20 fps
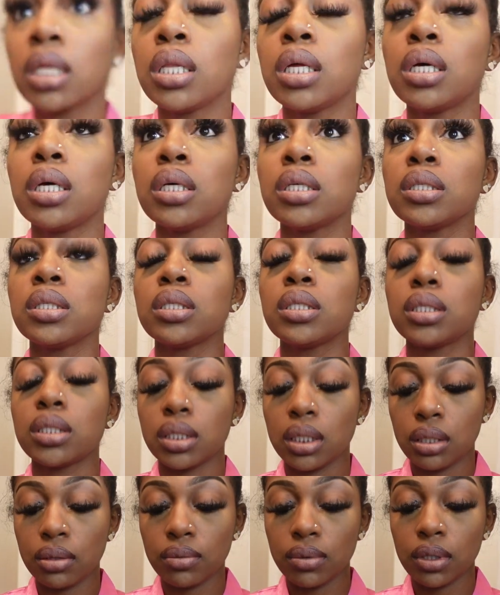gloss,
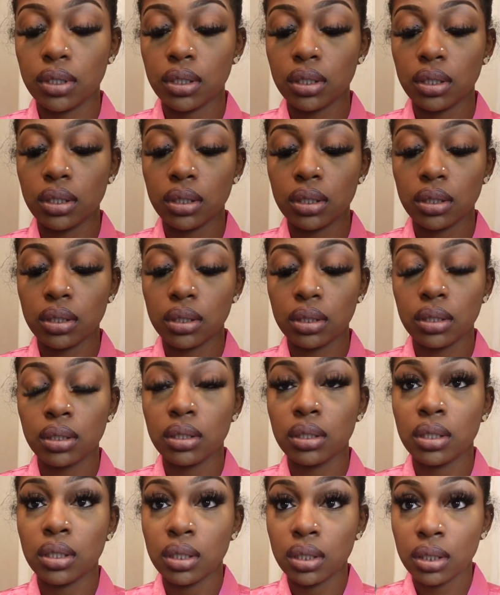gonna
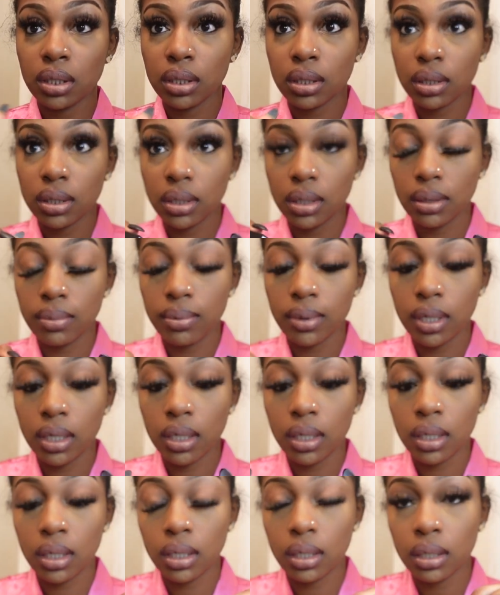dip it
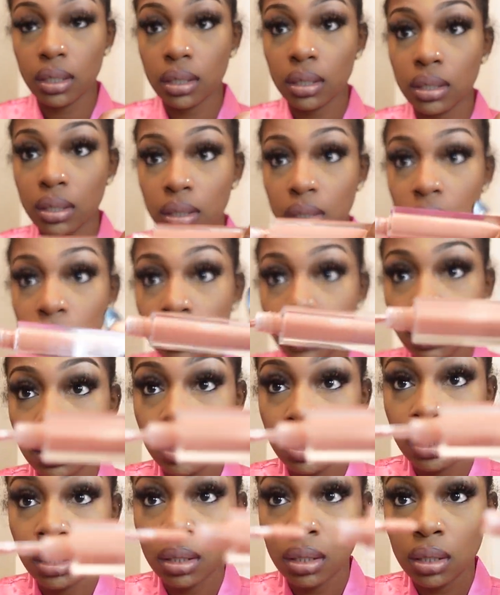in
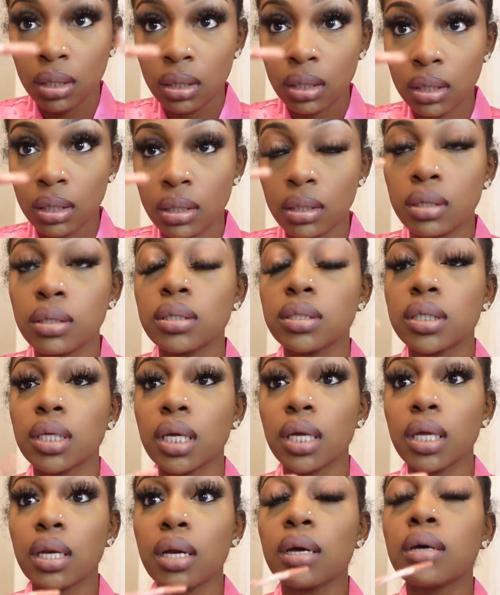there,
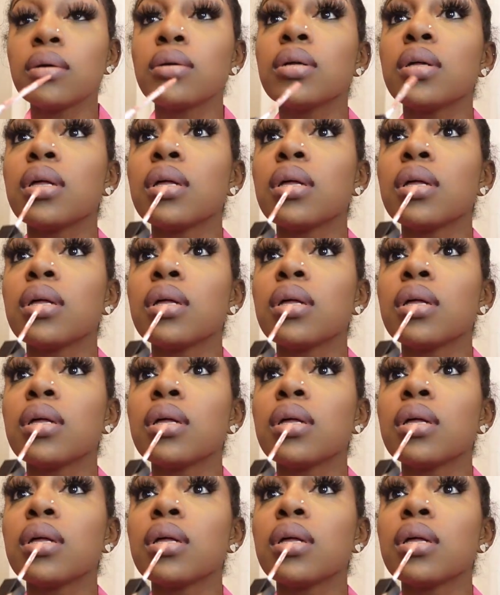take it off.